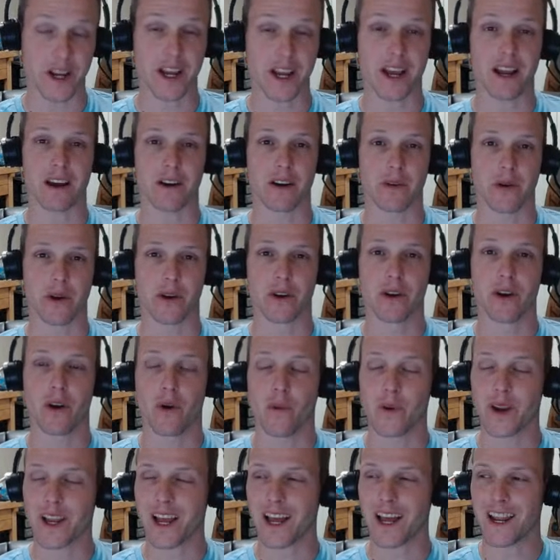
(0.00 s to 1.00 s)

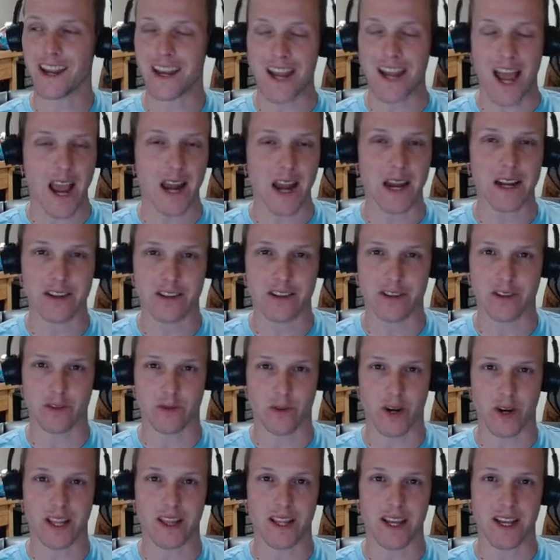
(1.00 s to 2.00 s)
got 9 inches of
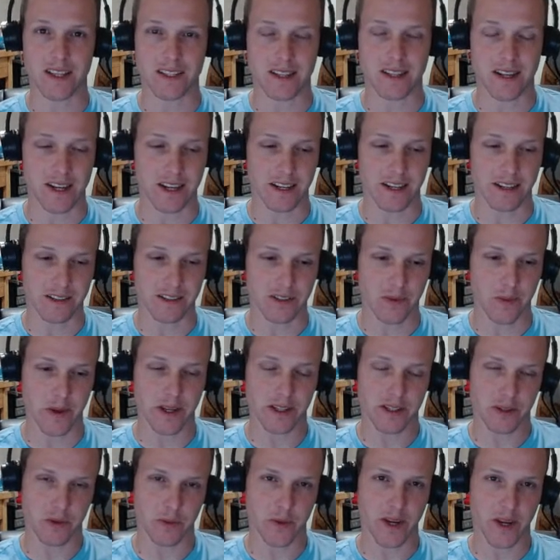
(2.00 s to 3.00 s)
rain last night. So
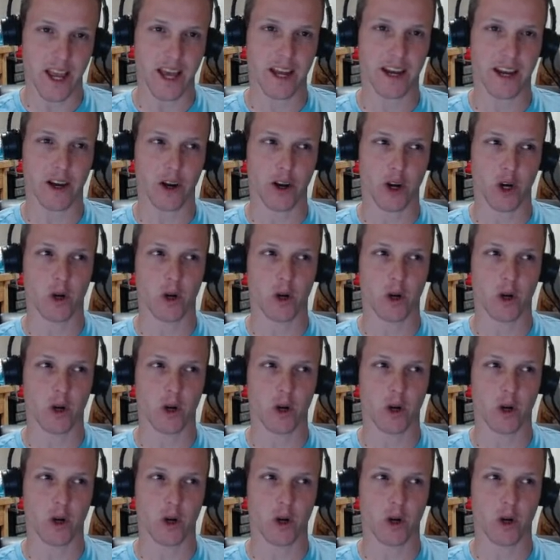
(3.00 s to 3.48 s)
basically, we had a